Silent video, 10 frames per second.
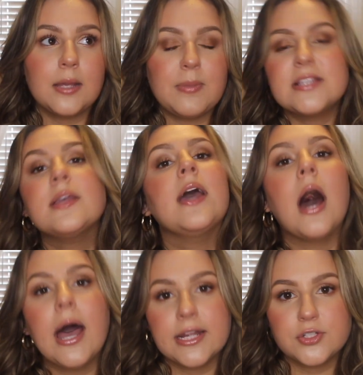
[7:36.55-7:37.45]
basically a
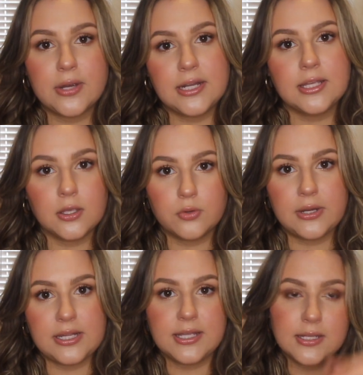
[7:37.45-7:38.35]
hydrating
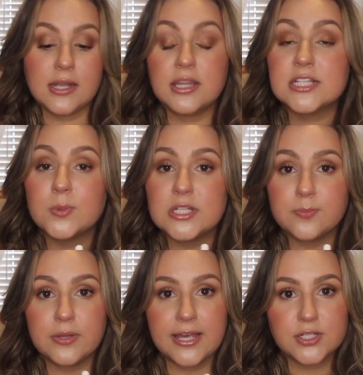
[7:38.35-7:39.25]
ingredient, and this one is
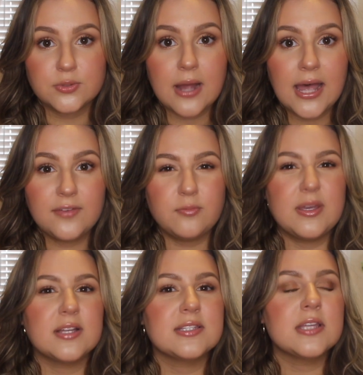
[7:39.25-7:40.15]
plant derived
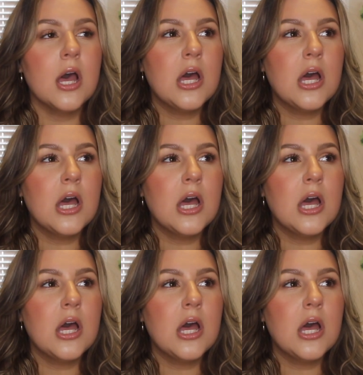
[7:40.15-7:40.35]
because